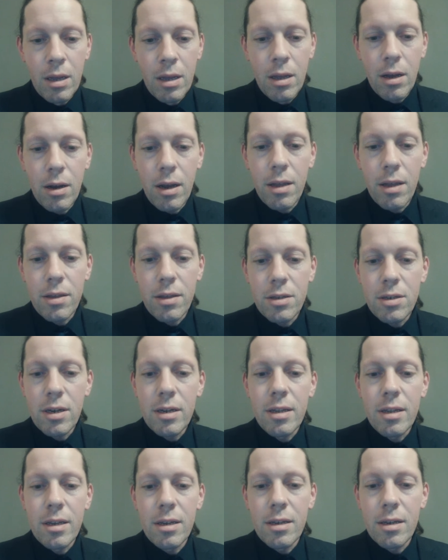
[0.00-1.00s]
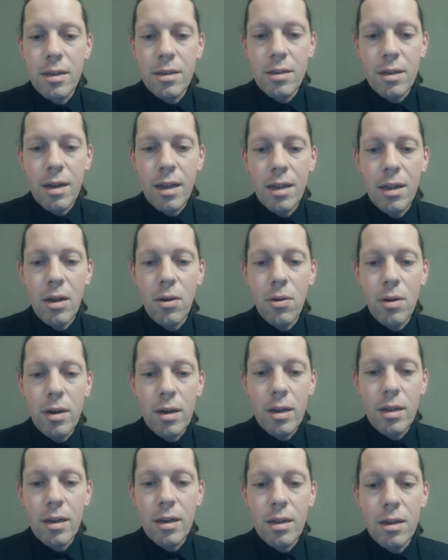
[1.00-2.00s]
Okay, this idea is laid out
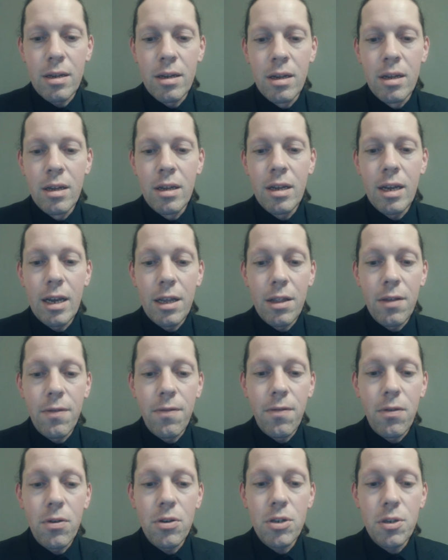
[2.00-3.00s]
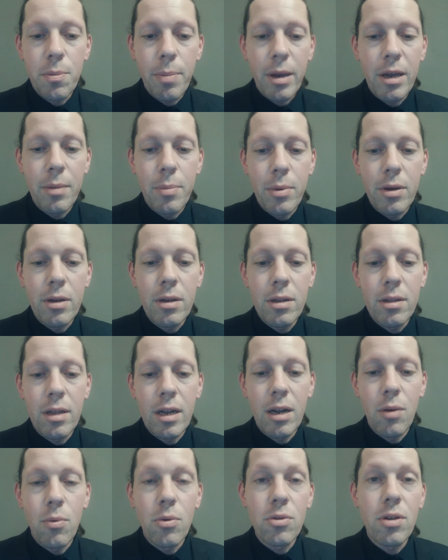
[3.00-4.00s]
clearly in the first paper that
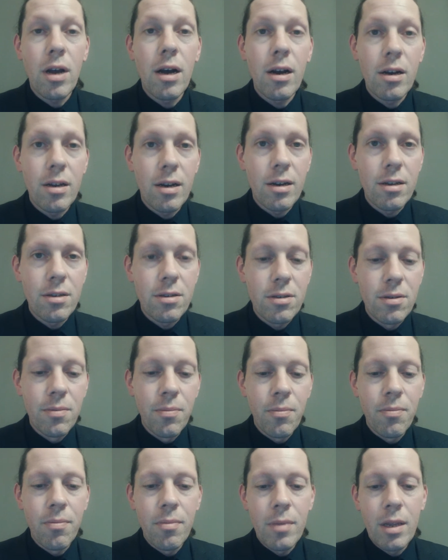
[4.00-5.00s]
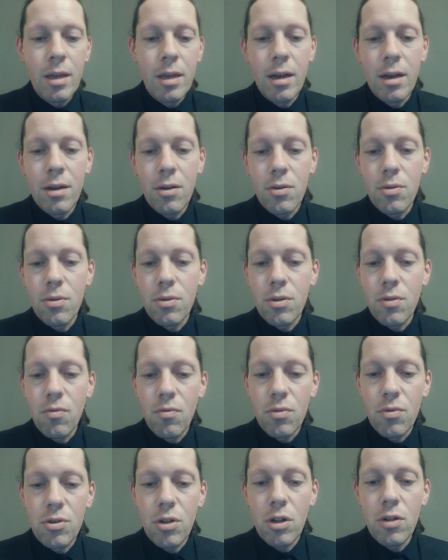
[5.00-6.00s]
I want to highlight, called
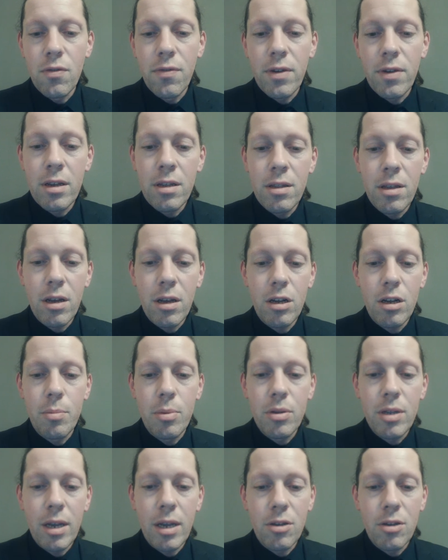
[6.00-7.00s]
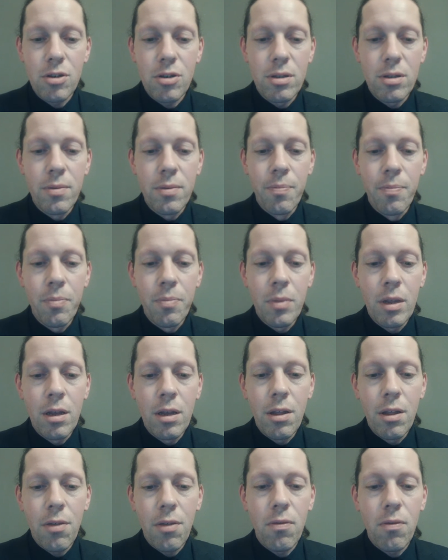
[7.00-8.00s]
Resolving the Hubble Tension
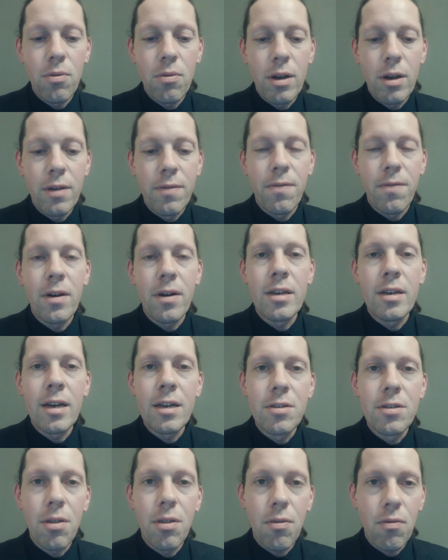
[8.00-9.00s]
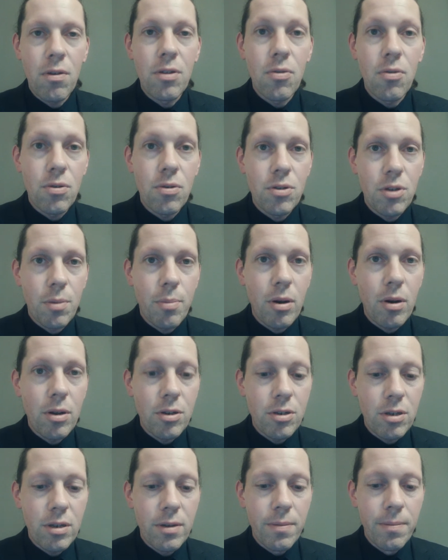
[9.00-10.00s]
Through a Finite Three-Torus
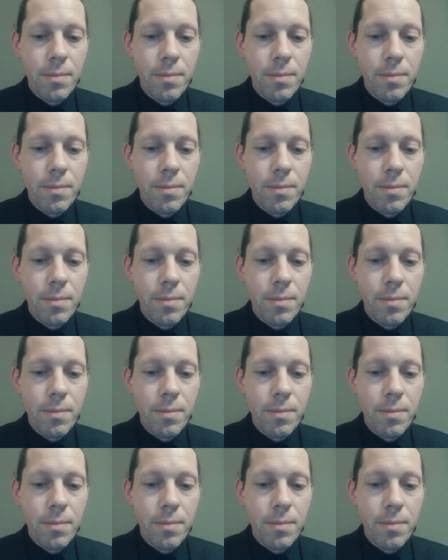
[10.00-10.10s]
Topology,